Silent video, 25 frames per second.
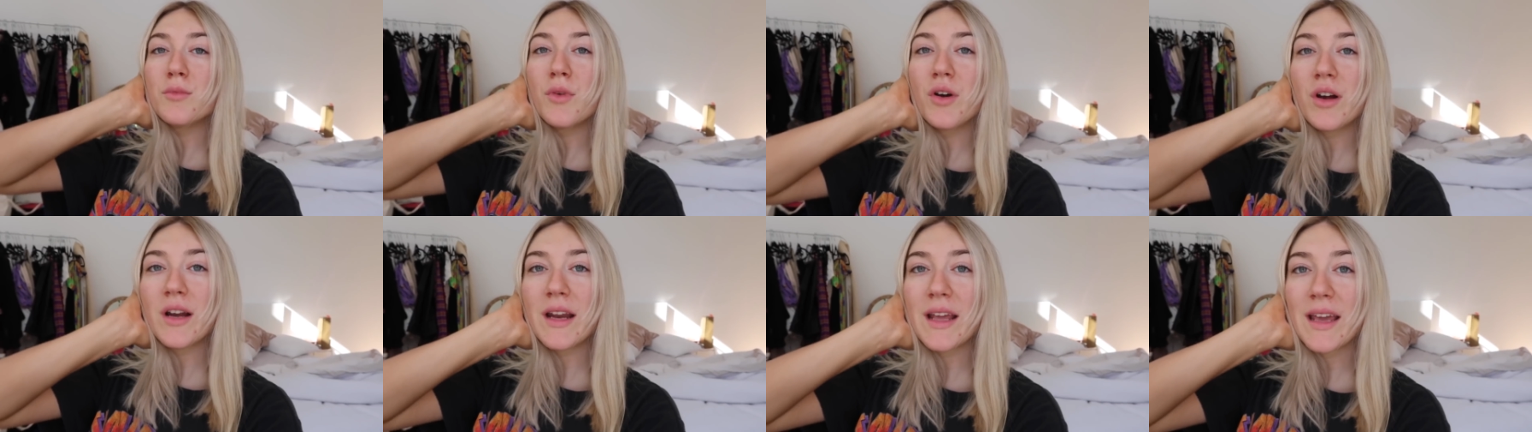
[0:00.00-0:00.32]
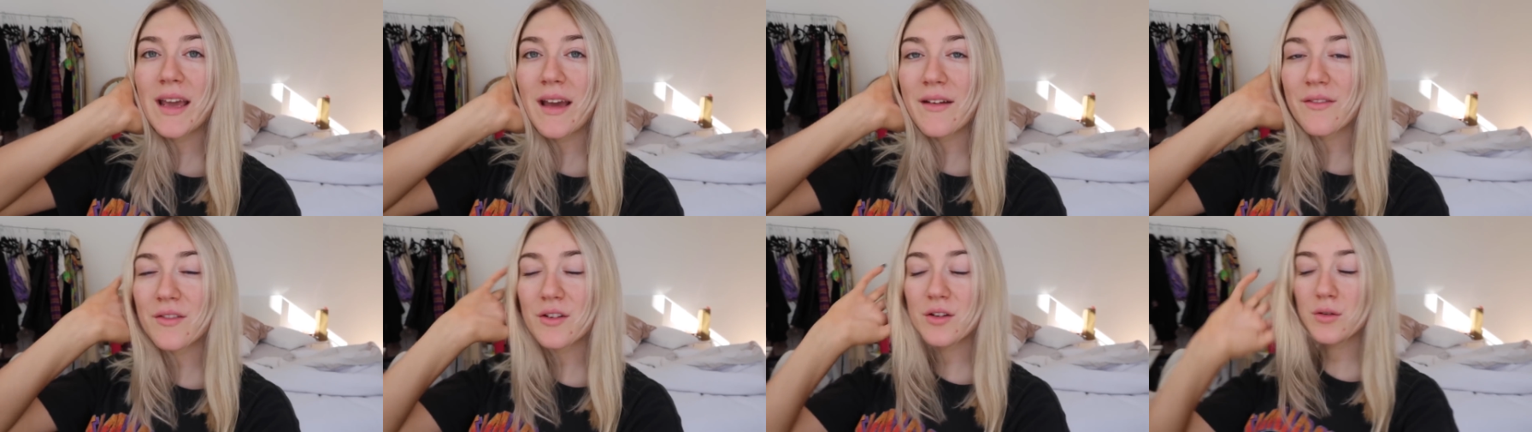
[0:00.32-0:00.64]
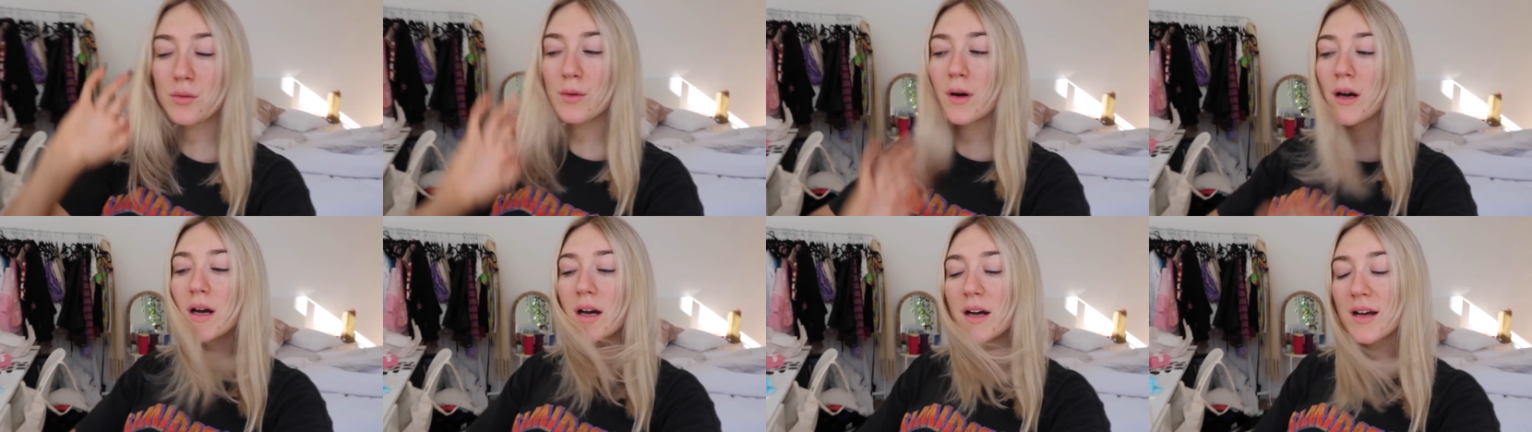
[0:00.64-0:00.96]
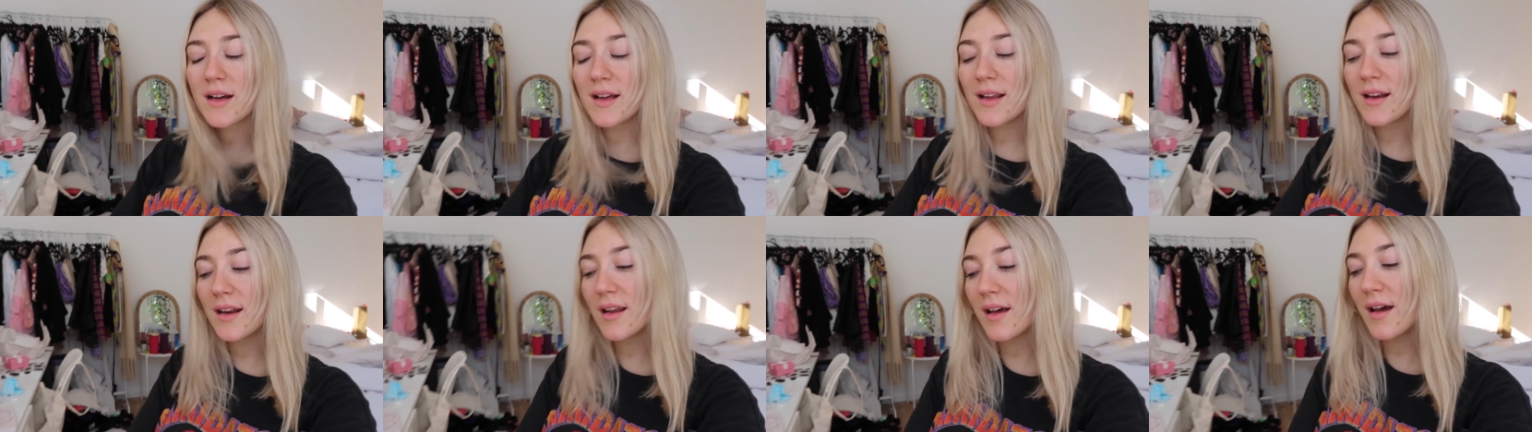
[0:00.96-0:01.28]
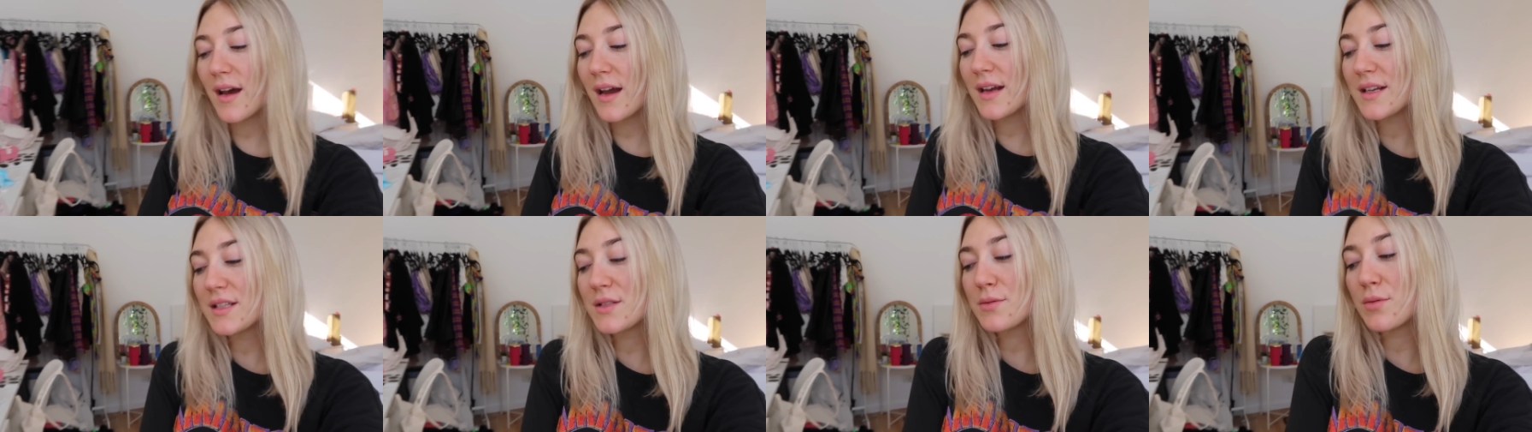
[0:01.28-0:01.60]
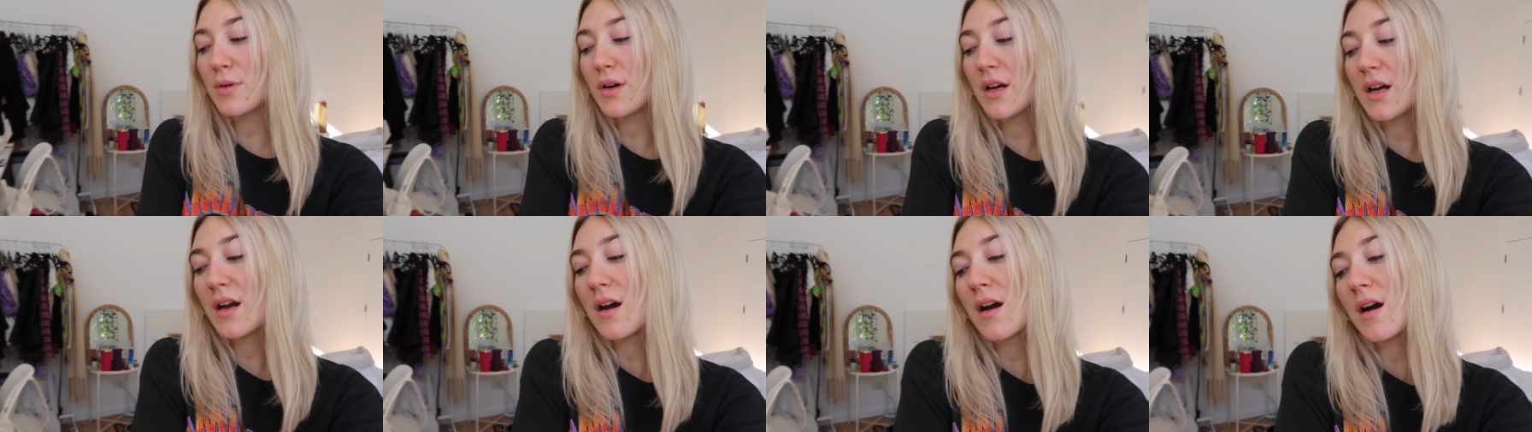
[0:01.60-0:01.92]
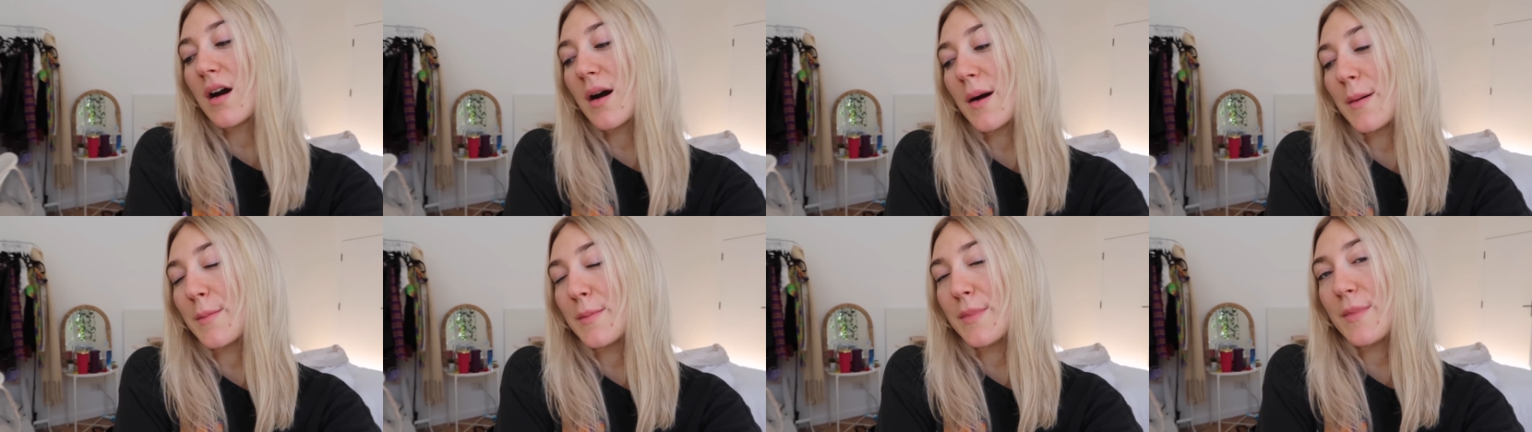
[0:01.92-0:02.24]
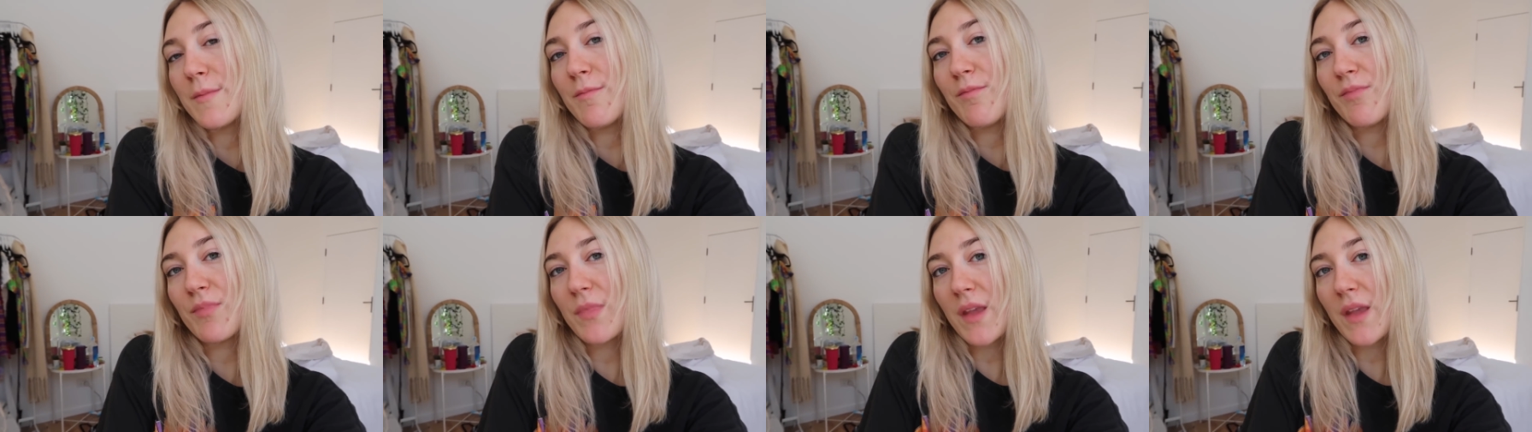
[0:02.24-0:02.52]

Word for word: Morning everyone, I just woke up